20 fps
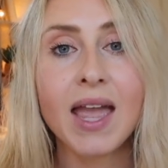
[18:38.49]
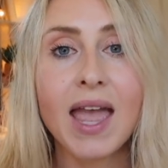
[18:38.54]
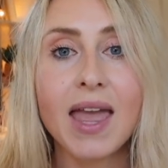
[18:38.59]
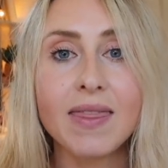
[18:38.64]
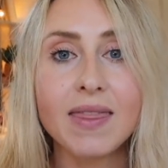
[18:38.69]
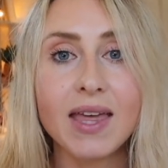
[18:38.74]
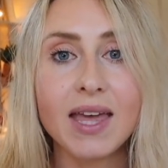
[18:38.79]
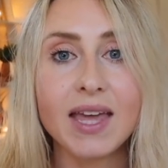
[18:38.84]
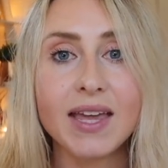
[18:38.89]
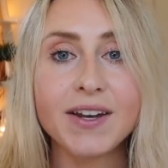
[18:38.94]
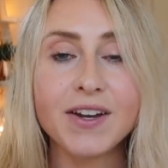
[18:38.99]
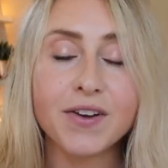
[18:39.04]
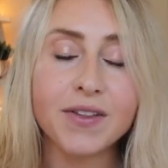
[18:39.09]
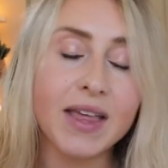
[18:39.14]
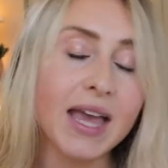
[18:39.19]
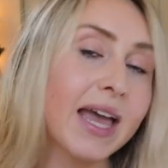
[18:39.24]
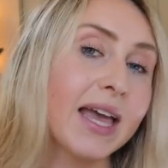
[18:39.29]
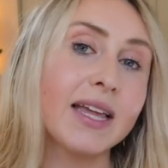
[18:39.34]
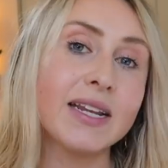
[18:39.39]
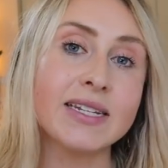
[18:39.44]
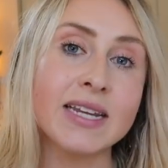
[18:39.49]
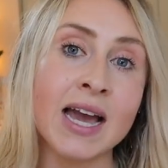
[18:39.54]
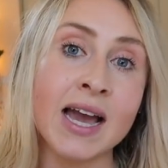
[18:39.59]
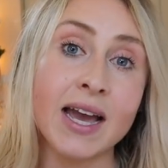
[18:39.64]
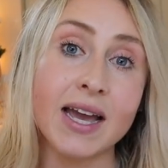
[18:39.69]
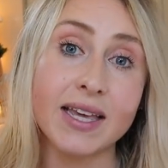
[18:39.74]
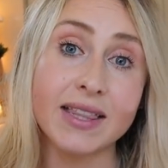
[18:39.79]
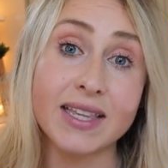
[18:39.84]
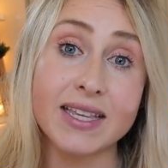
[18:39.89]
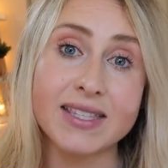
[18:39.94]
And then near the end,
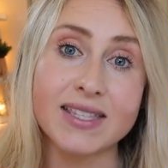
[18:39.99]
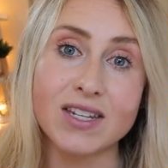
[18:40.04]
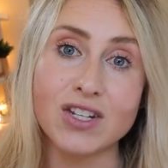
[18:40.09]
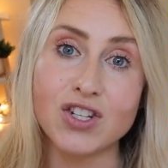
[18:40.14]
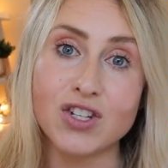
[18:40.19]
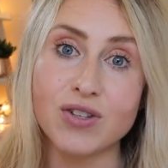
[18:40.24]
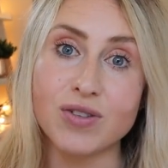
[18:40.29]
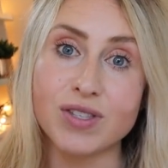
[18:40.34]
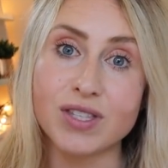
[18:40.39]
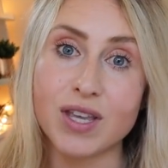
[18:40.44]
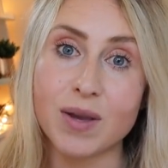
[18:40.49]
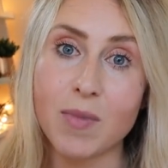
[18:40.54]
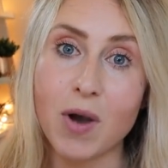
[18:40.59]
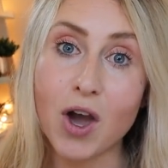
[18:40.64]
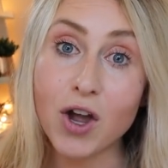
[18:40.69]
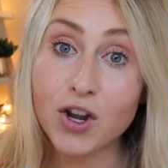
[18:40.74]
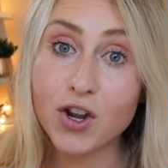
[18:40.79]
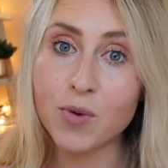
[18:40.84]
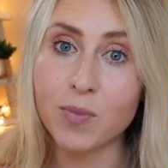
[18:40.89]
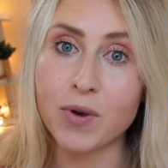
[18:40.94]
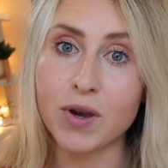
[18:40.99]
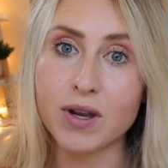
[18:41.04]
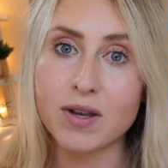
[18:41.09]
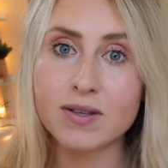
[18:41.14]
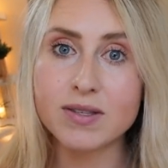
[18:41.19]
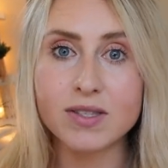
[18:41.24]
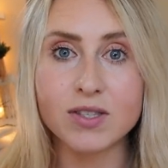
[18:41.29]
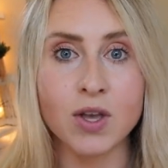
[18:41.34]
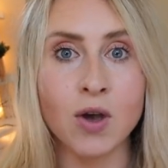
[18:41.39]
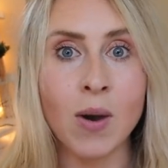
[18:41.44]
I listened to some
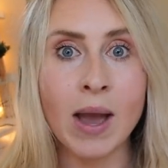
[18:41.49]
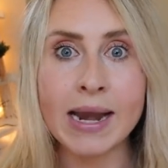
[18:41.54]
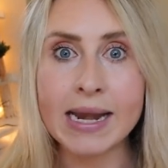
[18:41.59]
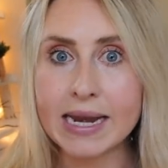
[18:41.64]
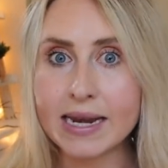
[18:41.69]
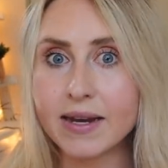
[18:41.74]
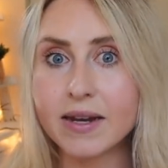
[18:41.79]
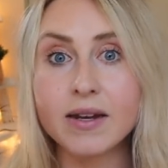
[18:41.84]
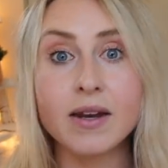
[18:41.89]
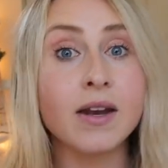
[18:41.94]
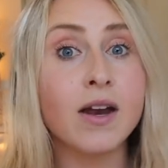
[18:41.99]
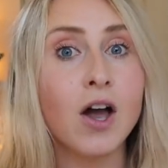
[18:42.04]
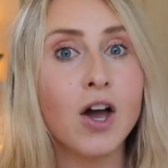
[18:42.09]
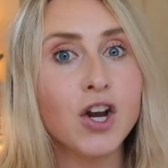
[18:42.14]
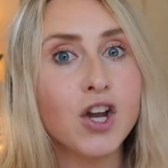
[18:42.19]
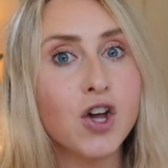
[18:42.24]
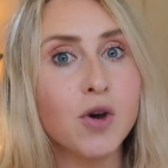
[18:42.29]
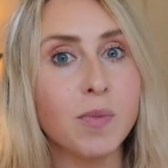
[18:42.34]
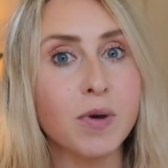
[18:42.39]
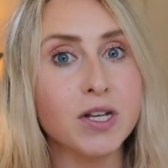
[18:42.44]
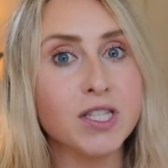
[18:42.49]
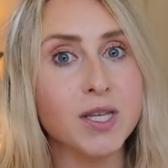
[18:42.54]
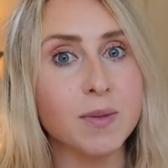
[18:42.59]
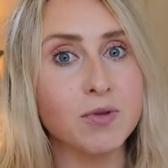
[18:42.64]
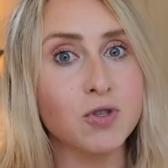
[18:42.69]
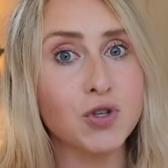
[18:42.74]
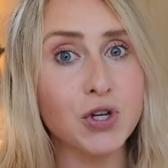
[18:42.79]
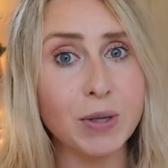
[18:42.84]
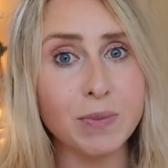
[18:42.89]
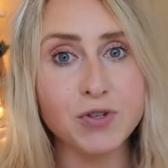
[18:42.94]
audiobooks, so I needed an audiobook
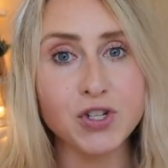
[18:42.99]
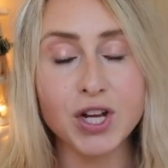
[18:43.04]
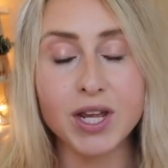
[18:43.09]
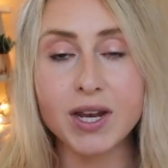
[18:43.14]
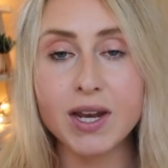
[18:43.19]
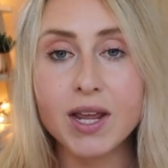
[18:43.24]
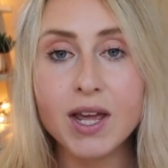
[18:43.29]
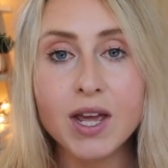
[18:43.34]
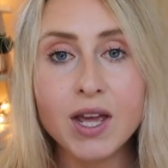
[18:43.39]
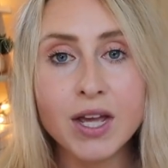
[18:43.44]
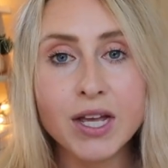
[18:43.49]
subscription.